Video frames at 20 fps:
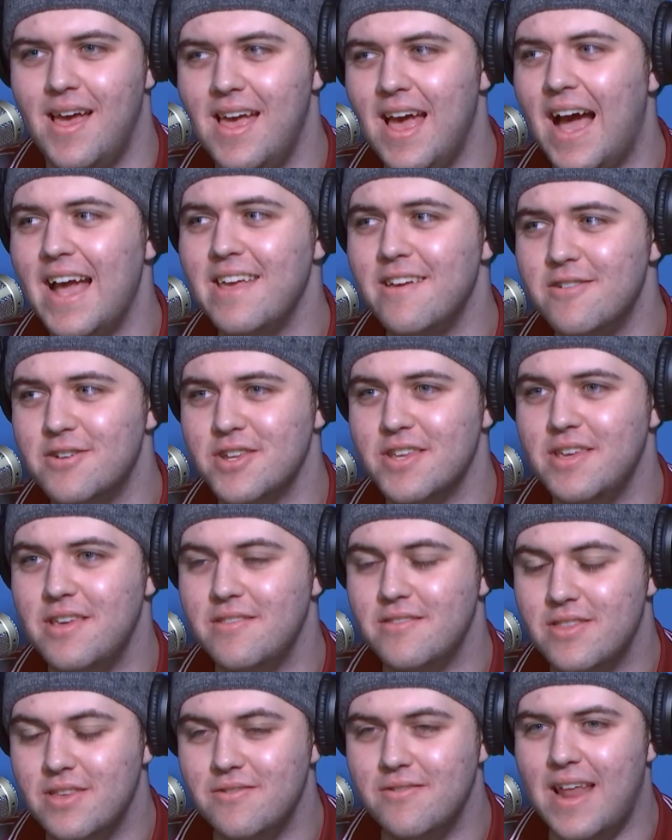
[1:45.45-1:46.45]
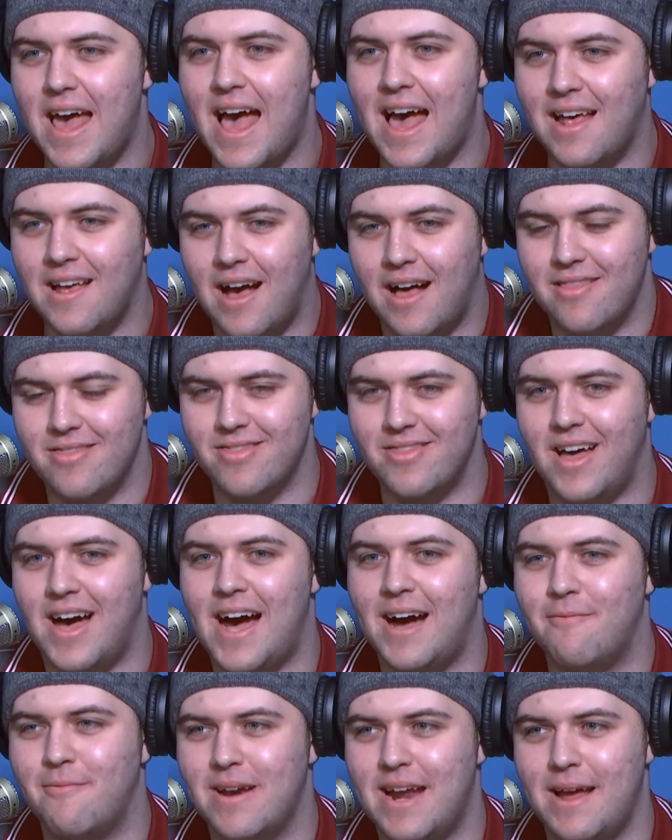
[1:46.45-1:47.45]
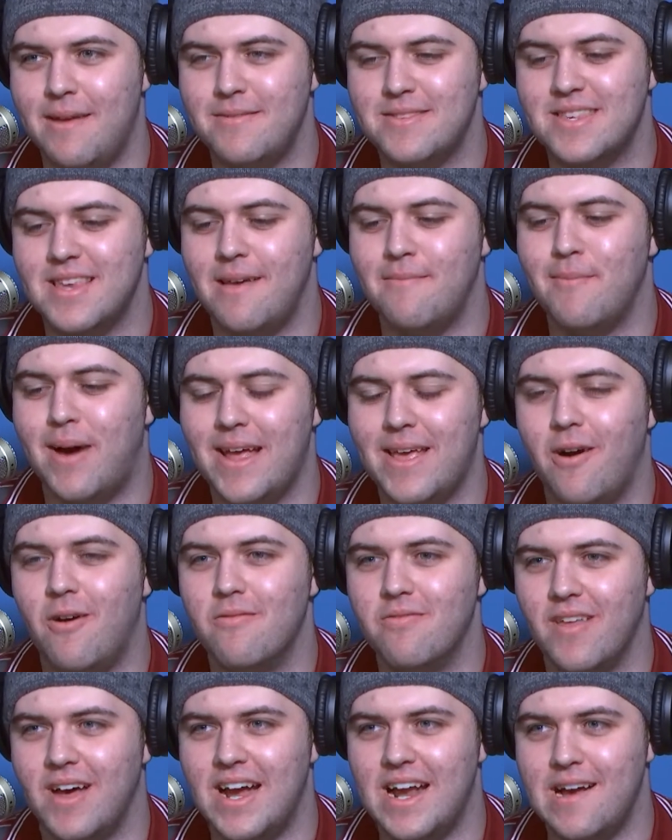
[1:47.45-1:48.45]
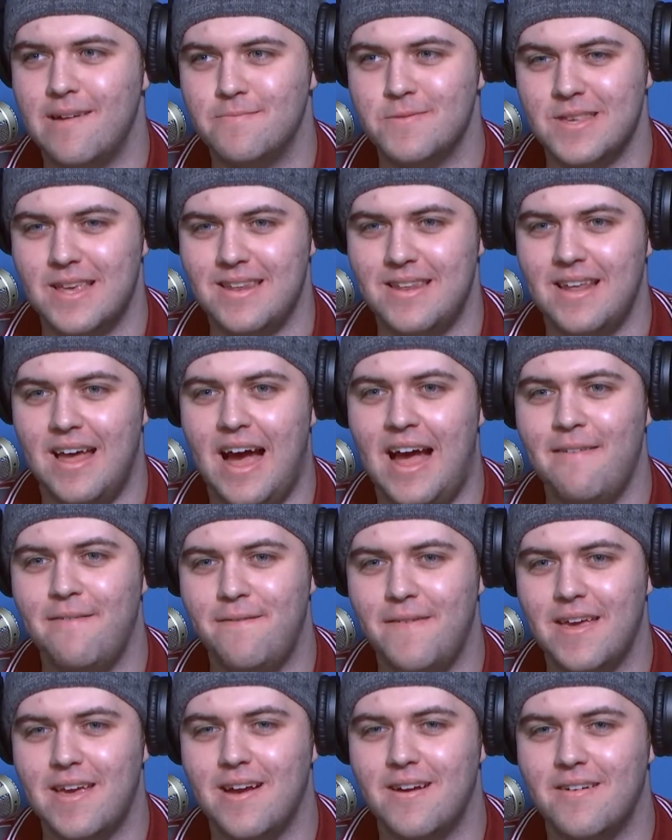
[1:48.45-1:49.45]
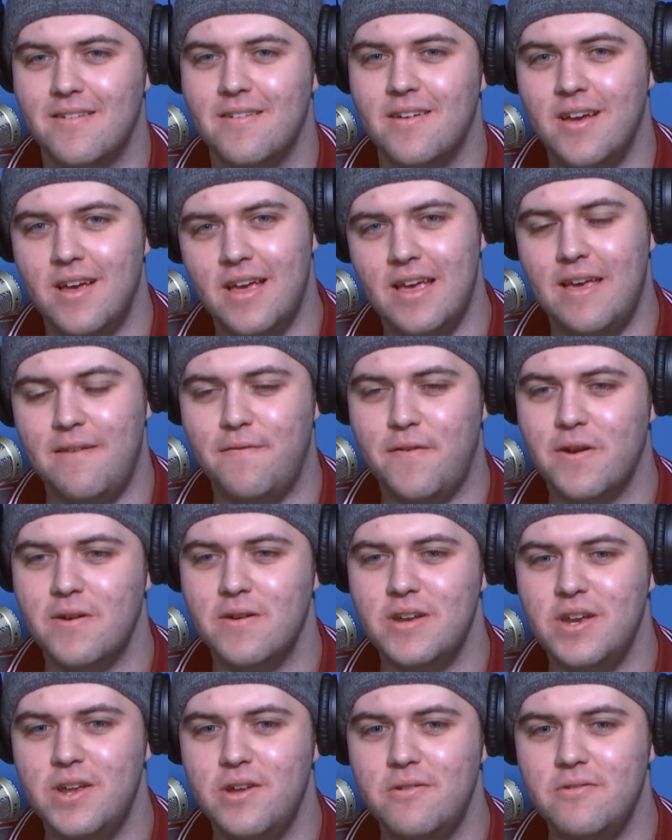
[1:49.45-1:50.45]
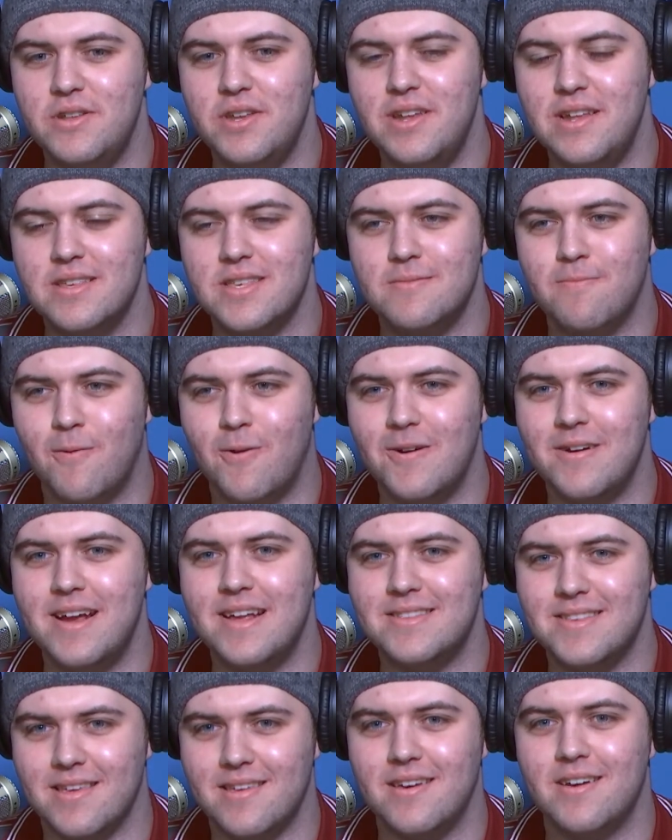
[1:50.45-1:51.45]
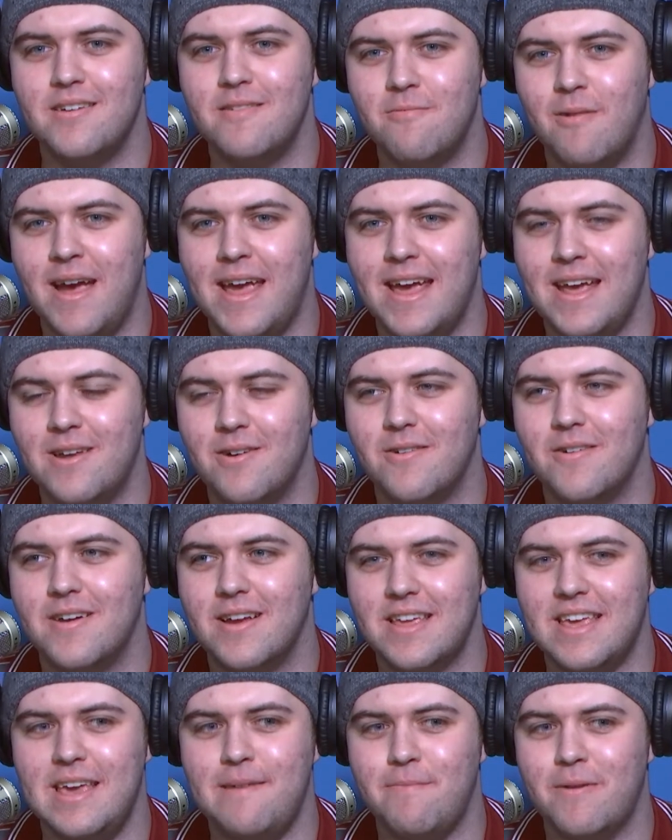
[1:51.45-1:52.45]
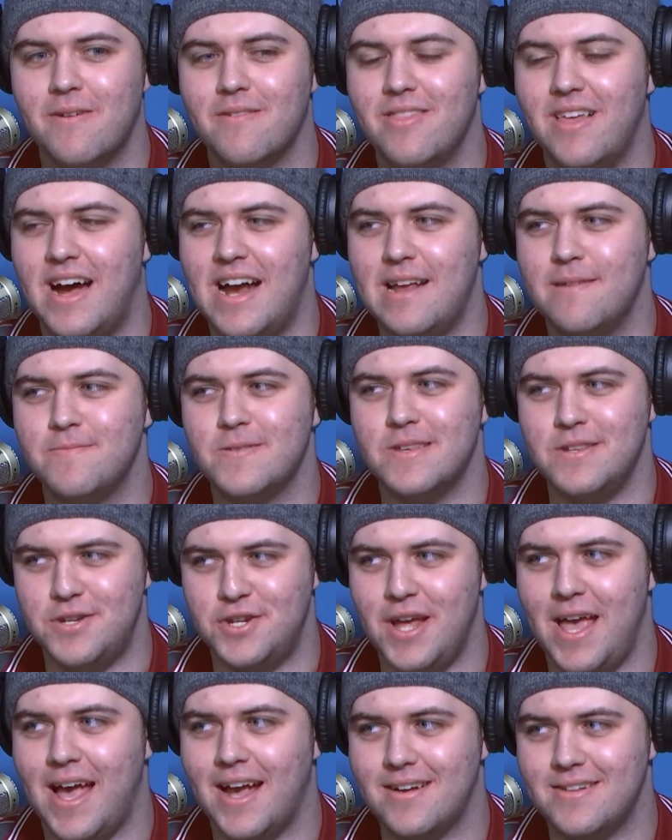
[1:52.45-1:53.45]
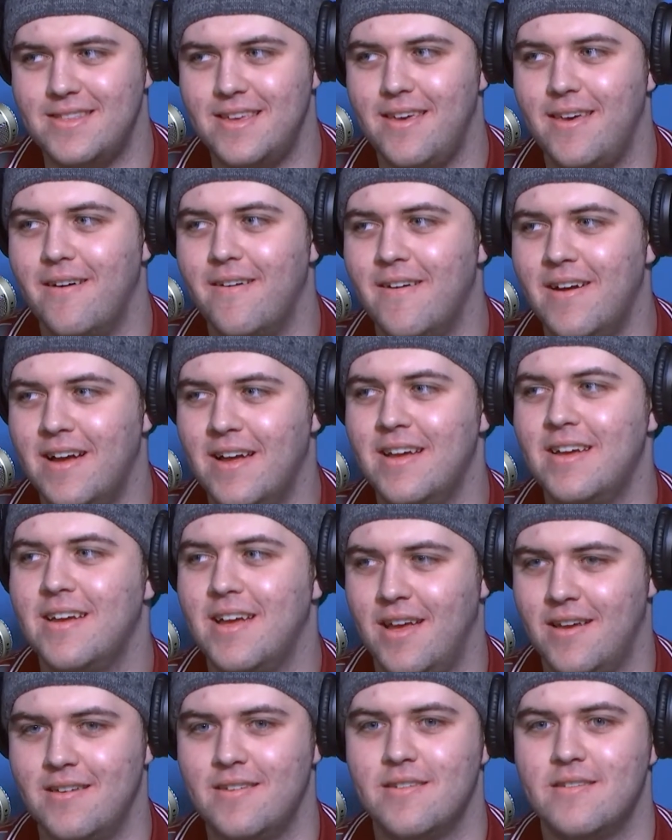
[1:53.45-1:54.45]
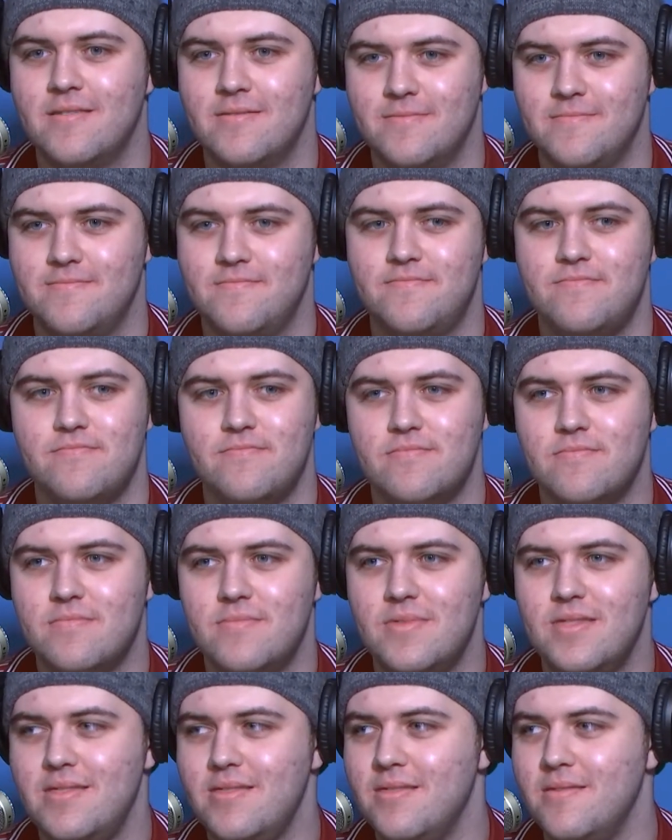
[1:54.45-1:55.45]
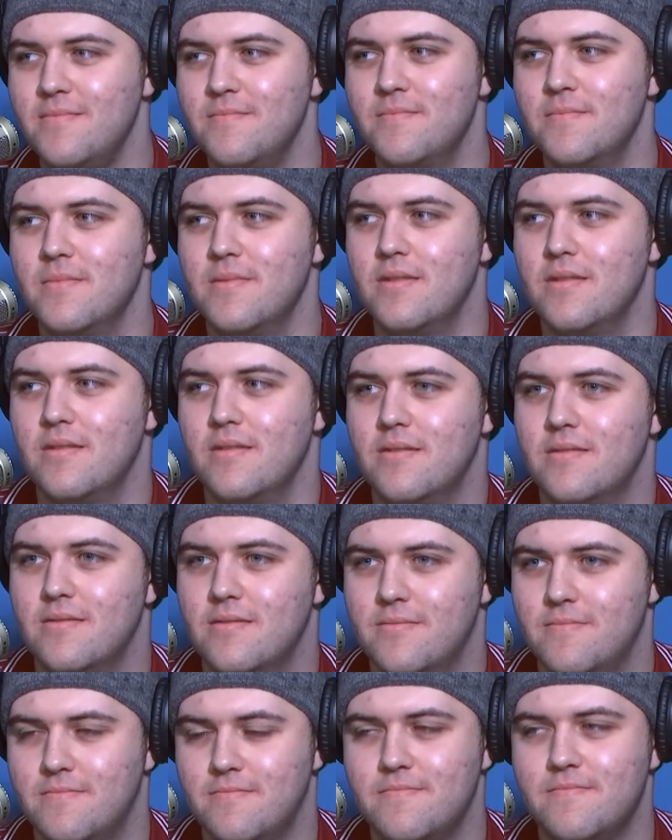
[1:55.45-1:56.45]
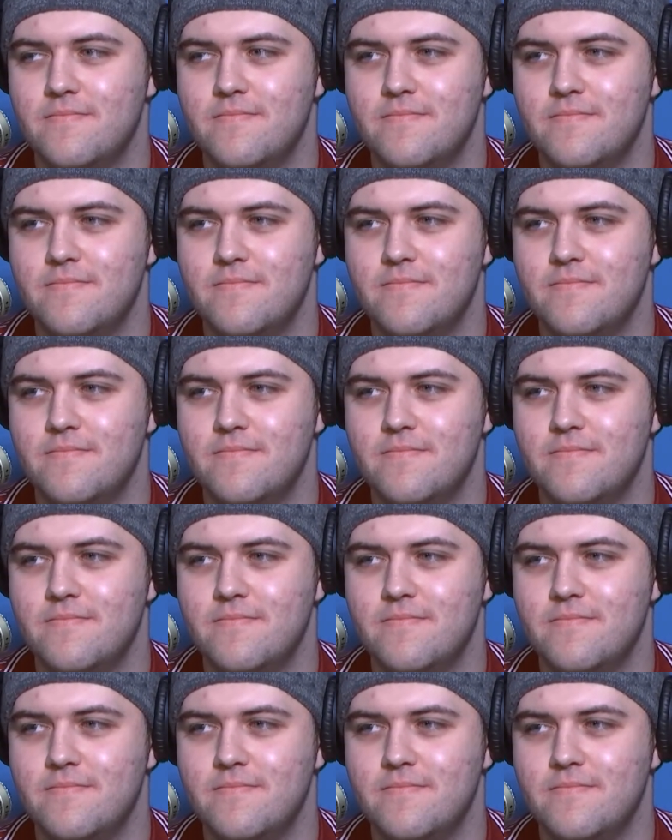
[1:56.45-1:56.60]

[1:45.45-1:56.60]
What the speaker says: I usually do that a lot when I set my own lineups, and I figure if you're new to the sport, it's a good way in order to keep your lineups in check, too. Yeah, so what you're saying is, maybe after you put